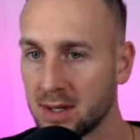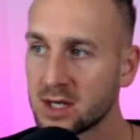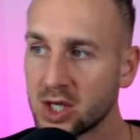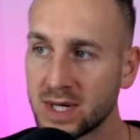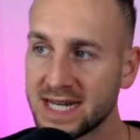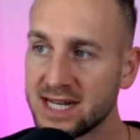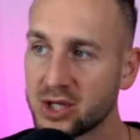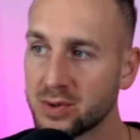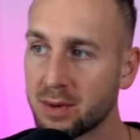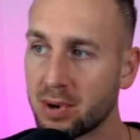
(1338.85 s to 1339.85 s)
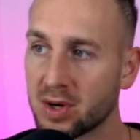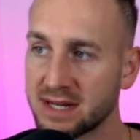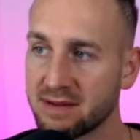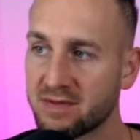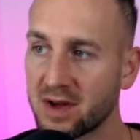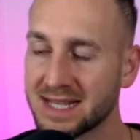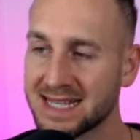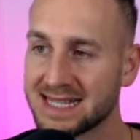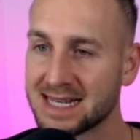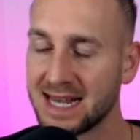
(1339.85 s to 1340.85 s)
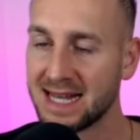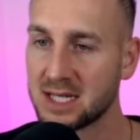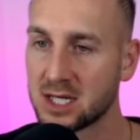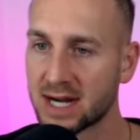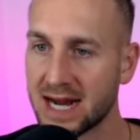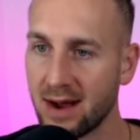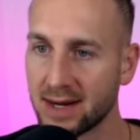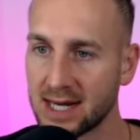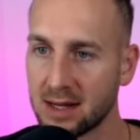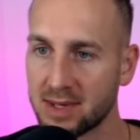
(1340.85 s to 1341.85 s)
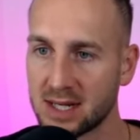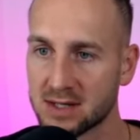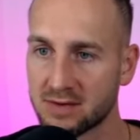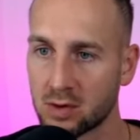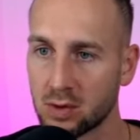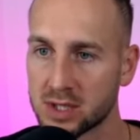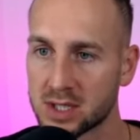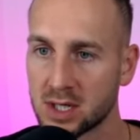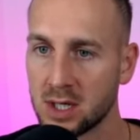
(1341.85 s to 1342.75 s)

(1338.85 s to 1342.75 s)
You would need to deposit funds into your account here because, of course,